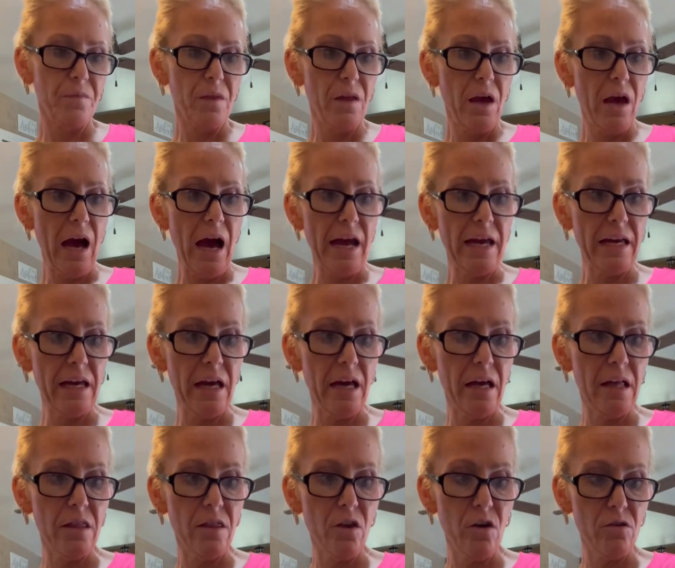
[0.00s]
I
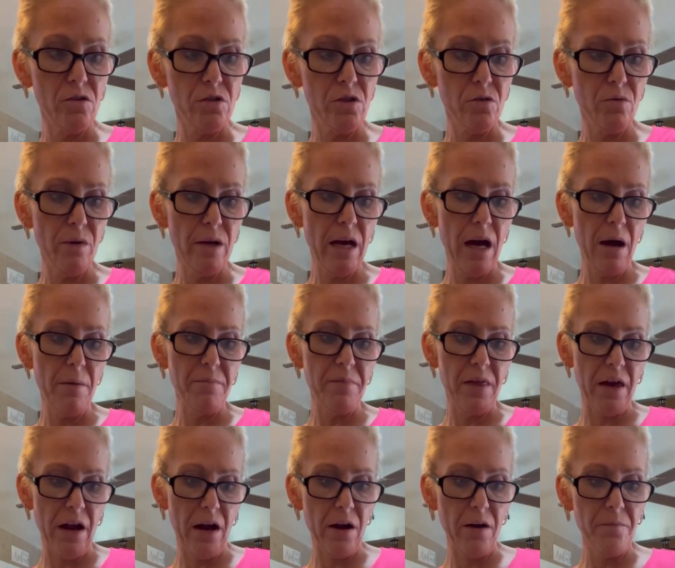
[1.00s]
get those three up
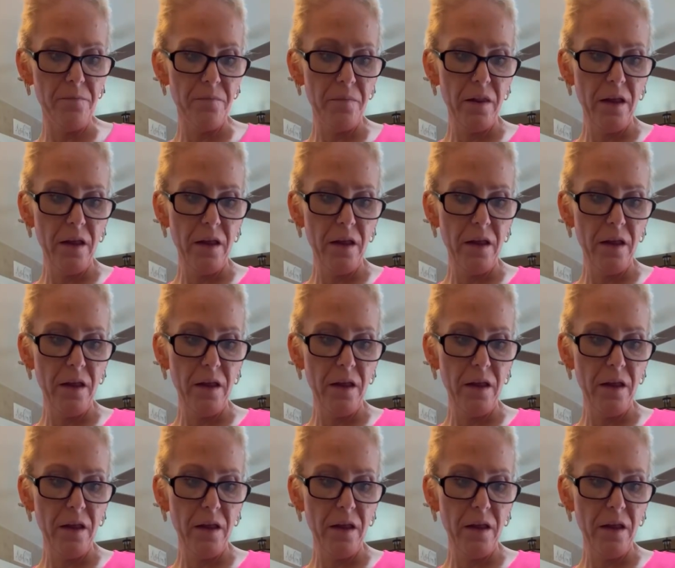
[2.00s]
there.